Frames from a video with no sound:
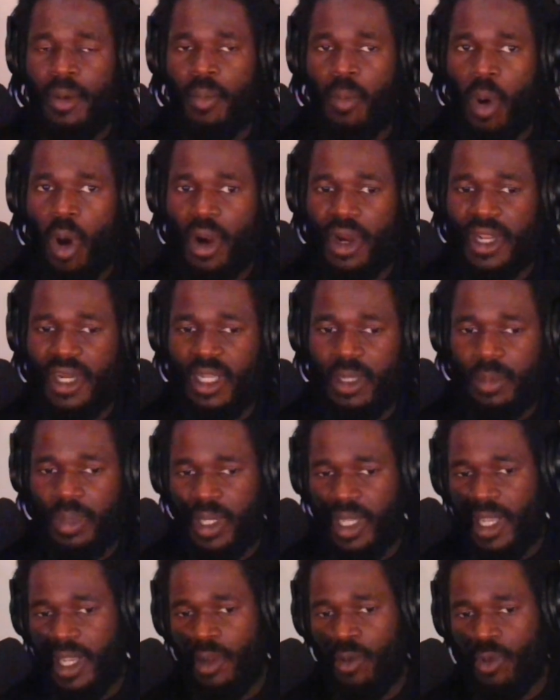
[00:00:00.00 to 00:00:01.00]
marketing
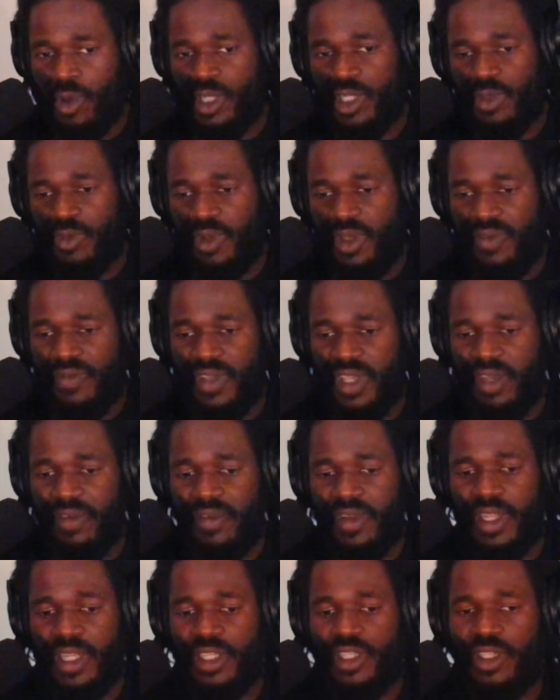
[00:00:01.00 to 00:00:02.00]
plan once we've
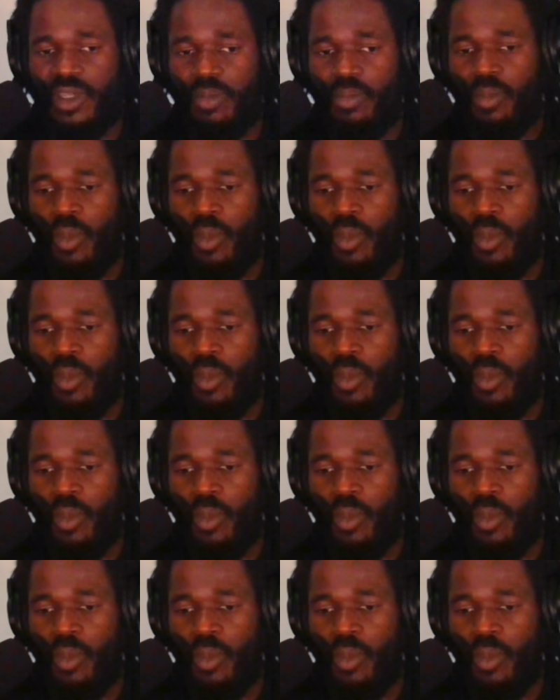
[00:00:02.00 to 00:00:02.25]
given it some